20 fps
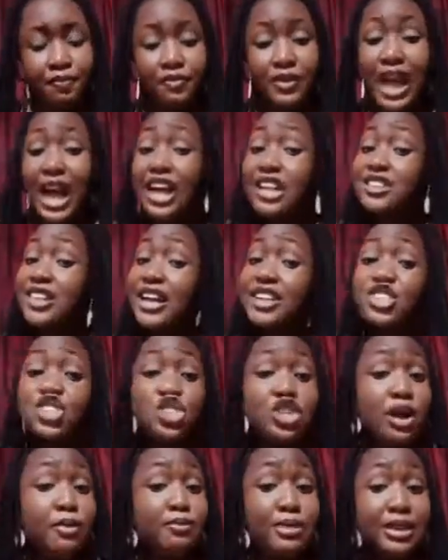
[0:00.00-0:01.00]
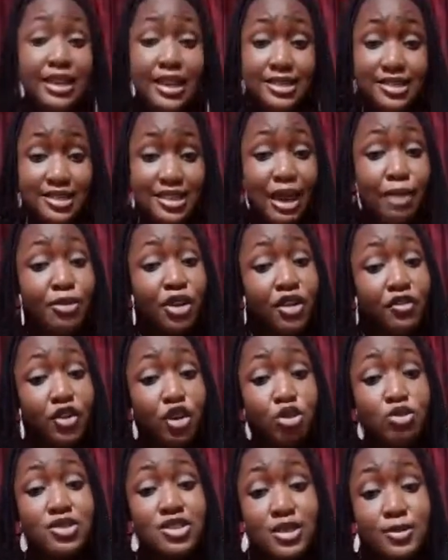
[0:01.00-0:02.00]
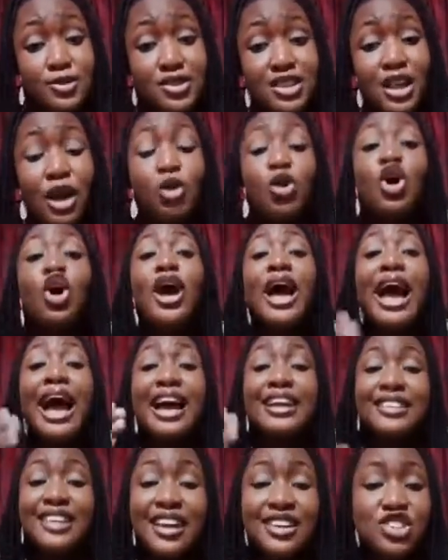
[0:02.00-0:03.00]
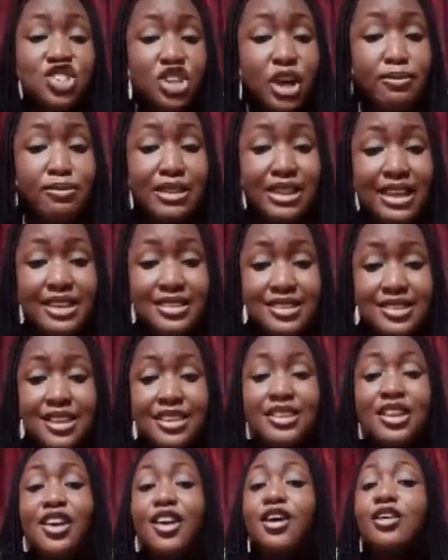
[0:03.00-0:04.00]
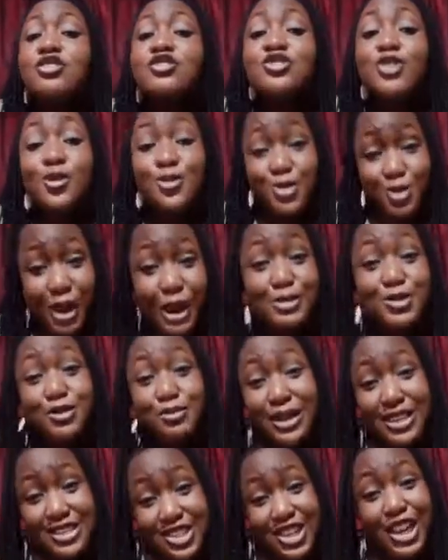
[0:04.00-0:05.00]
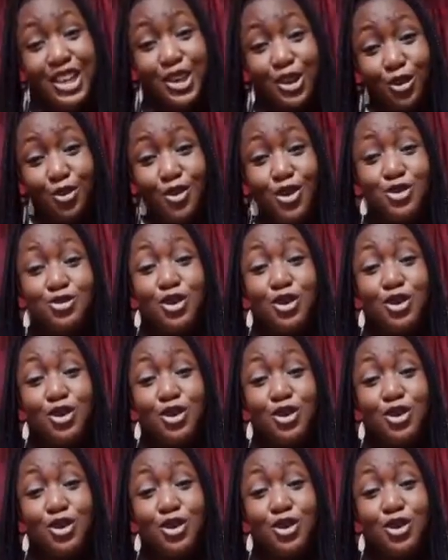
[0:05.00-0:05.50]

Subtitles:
Attend JAMB lesson. I'm giving you tips now. Attend JAMB lesson. Subscribe to my channel, of course.